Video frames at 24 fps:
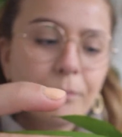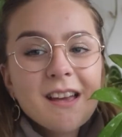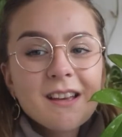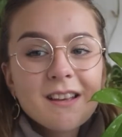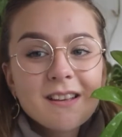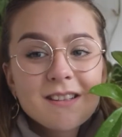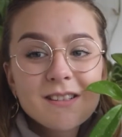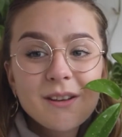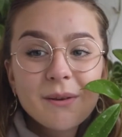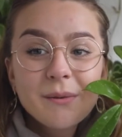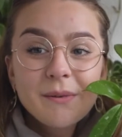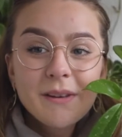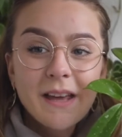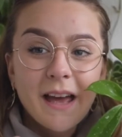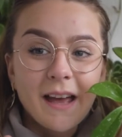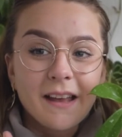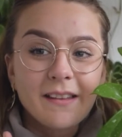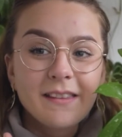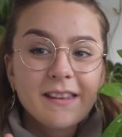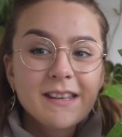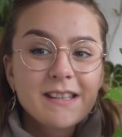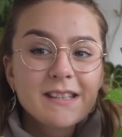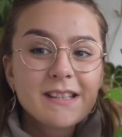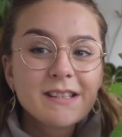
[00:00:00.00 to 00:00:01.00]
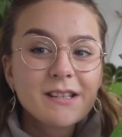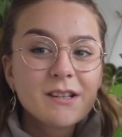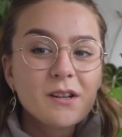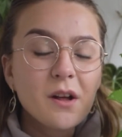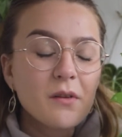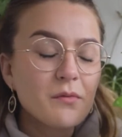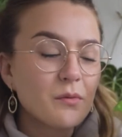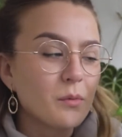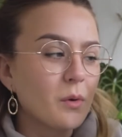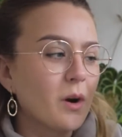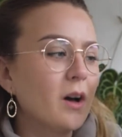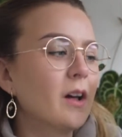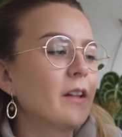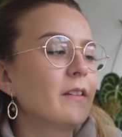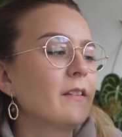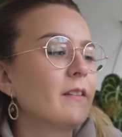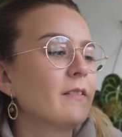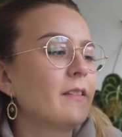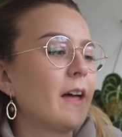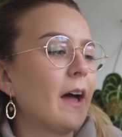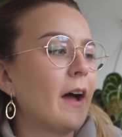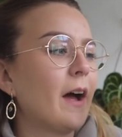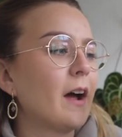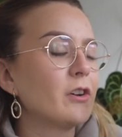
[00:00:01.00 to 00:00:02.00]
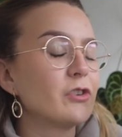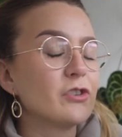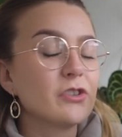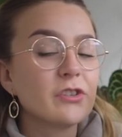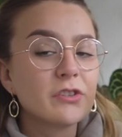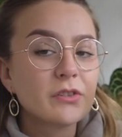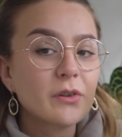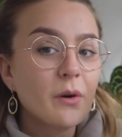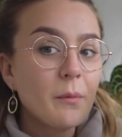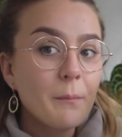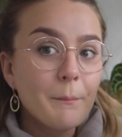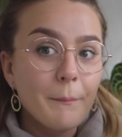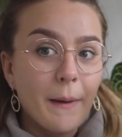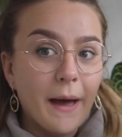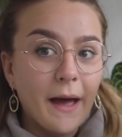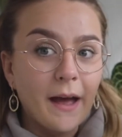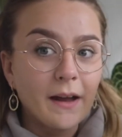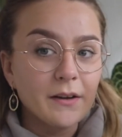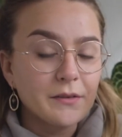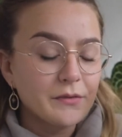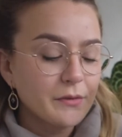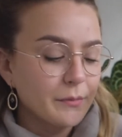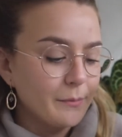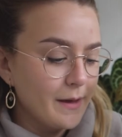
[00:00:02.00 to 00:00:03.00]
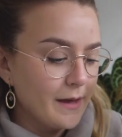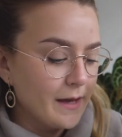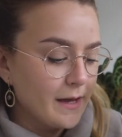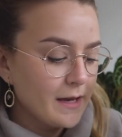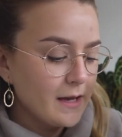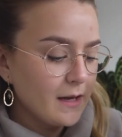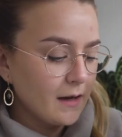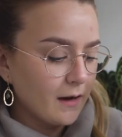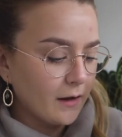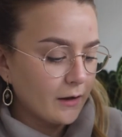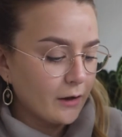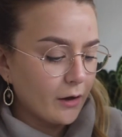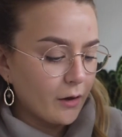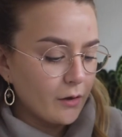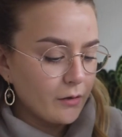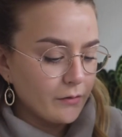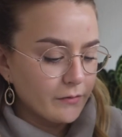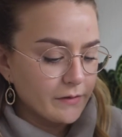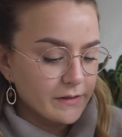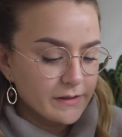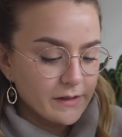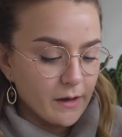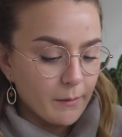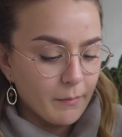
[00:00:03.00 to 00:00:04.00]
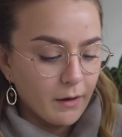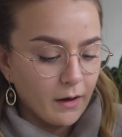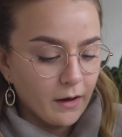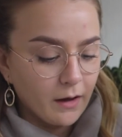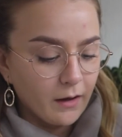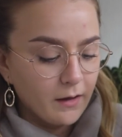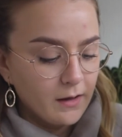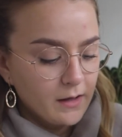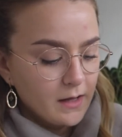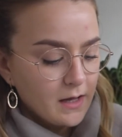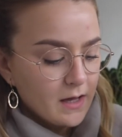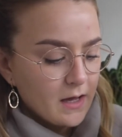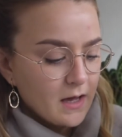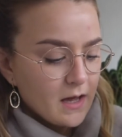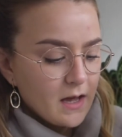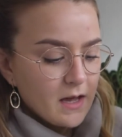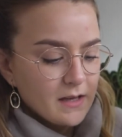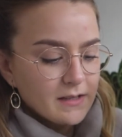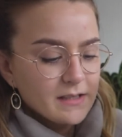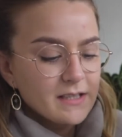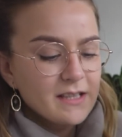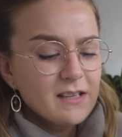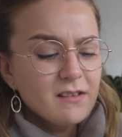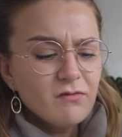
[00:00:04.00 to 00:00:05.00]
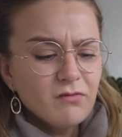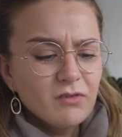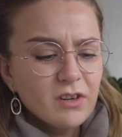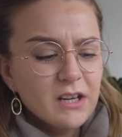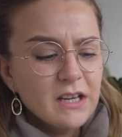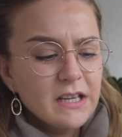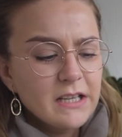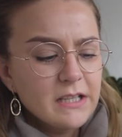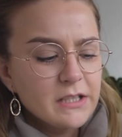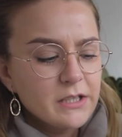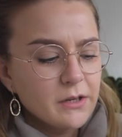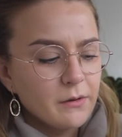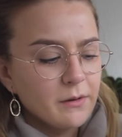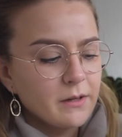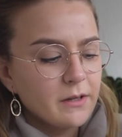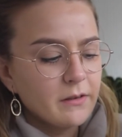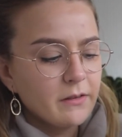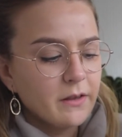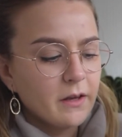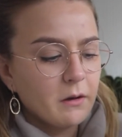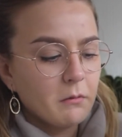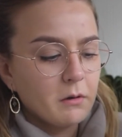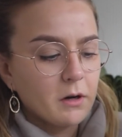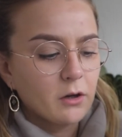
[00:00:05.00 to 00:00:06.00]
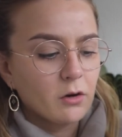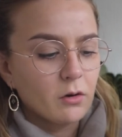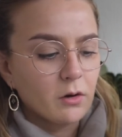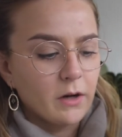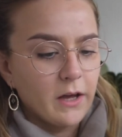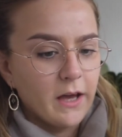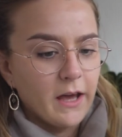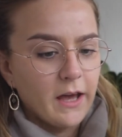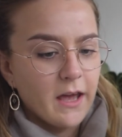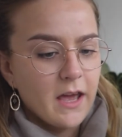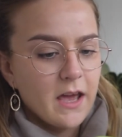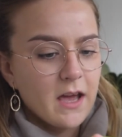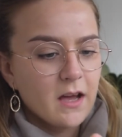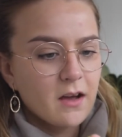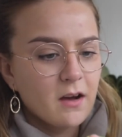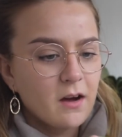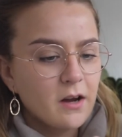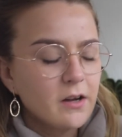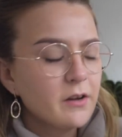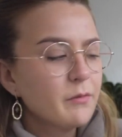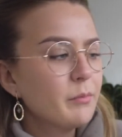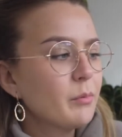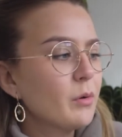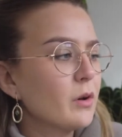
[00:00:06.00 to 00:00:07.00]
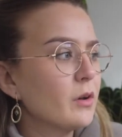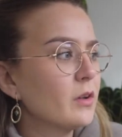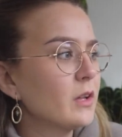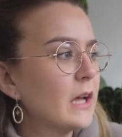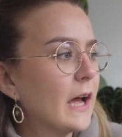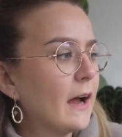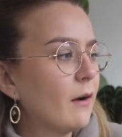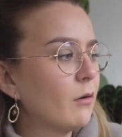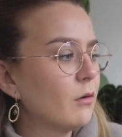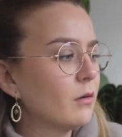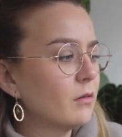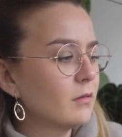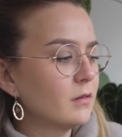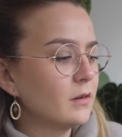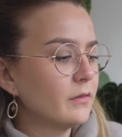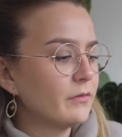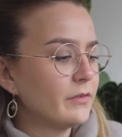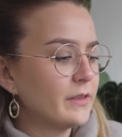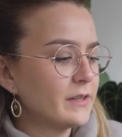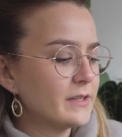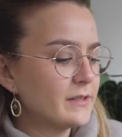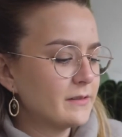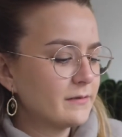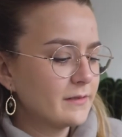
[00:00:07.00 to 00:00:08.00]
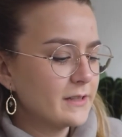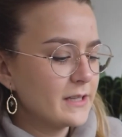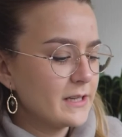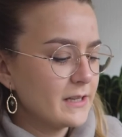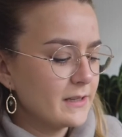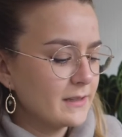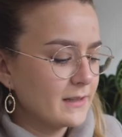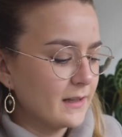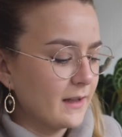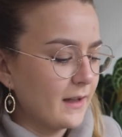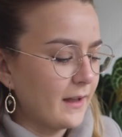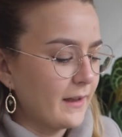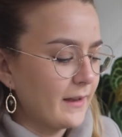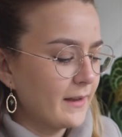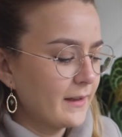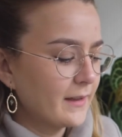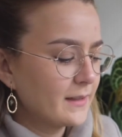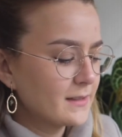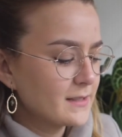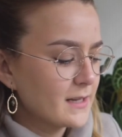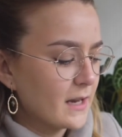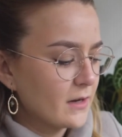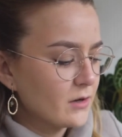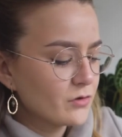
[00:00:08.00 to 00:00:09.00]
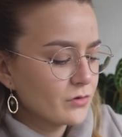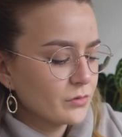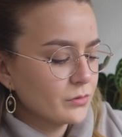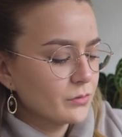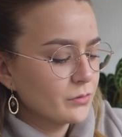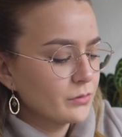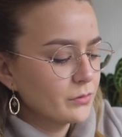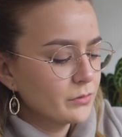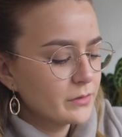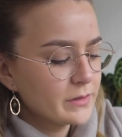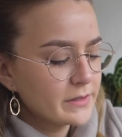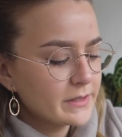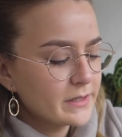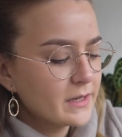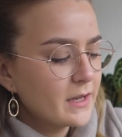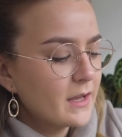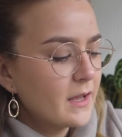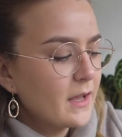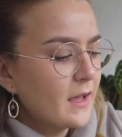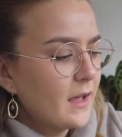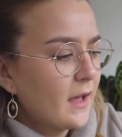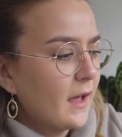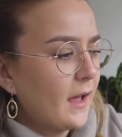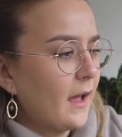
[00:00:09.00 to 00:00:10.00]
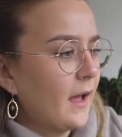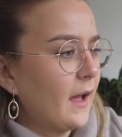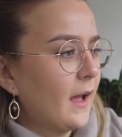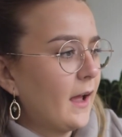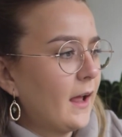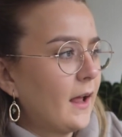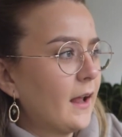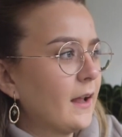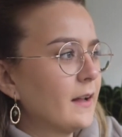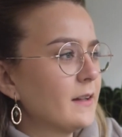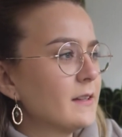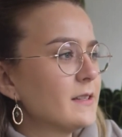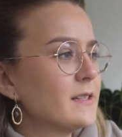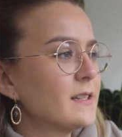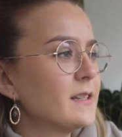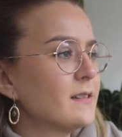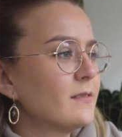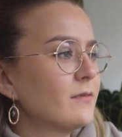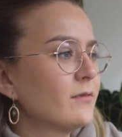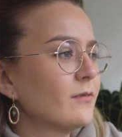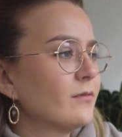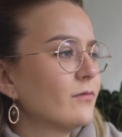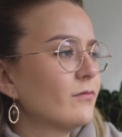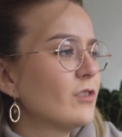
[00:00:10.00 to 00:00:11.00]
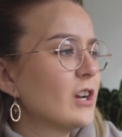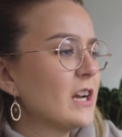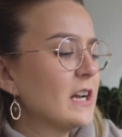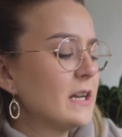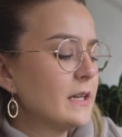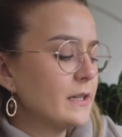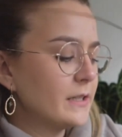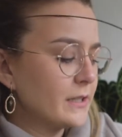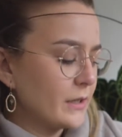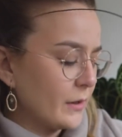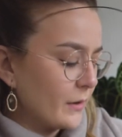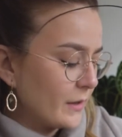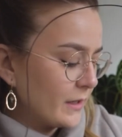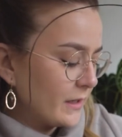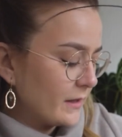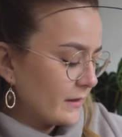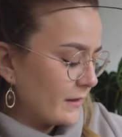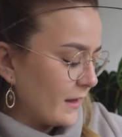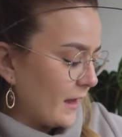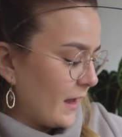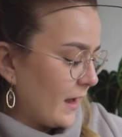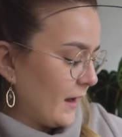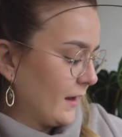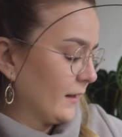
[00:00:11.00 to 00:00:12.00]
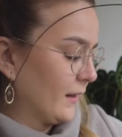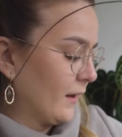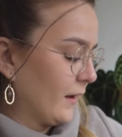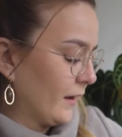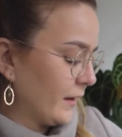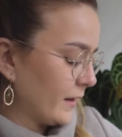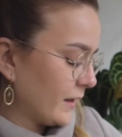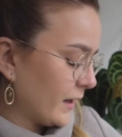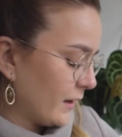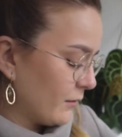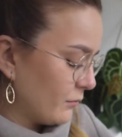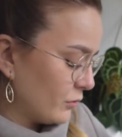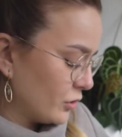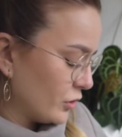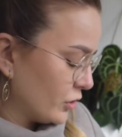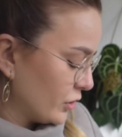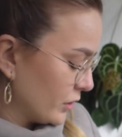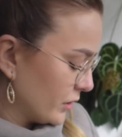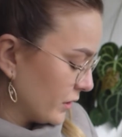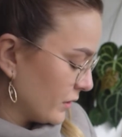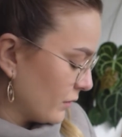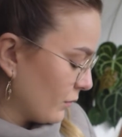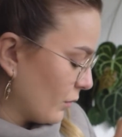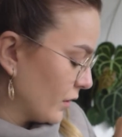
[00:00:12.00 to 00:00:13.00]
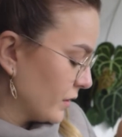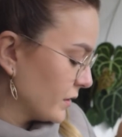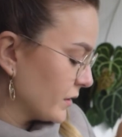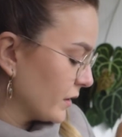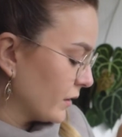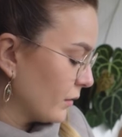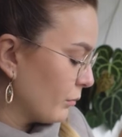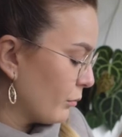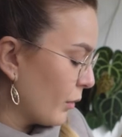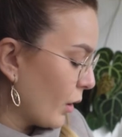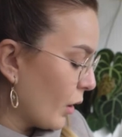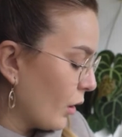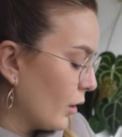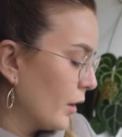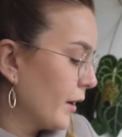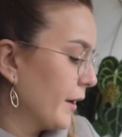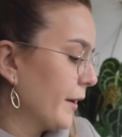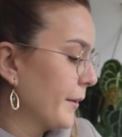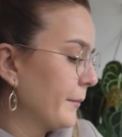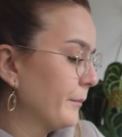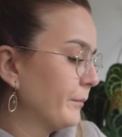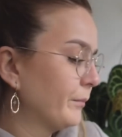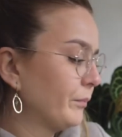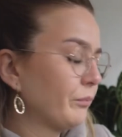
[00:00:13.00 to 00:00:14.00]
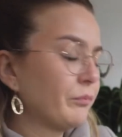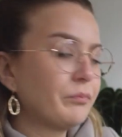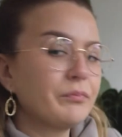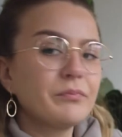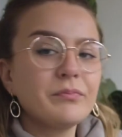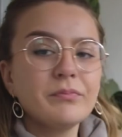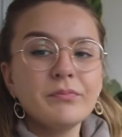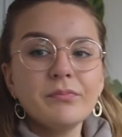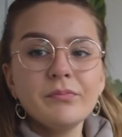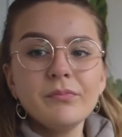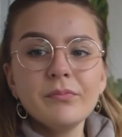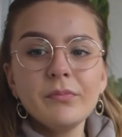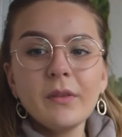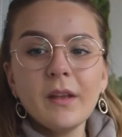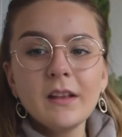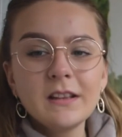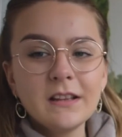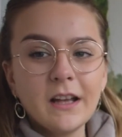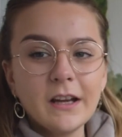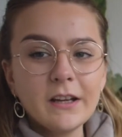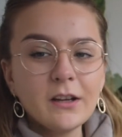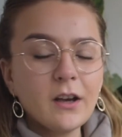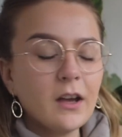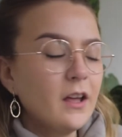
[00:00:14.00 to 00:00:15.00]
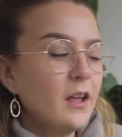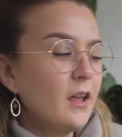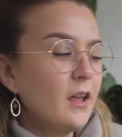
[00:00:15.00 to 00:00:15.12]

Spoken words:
So yeah, this is another one that has just gone mad for me, like over summer. Didn't really do anything when I got it. It kind of put out all of these like tendrils and didn't really do anything. Like it was just the ones at the bottom. Like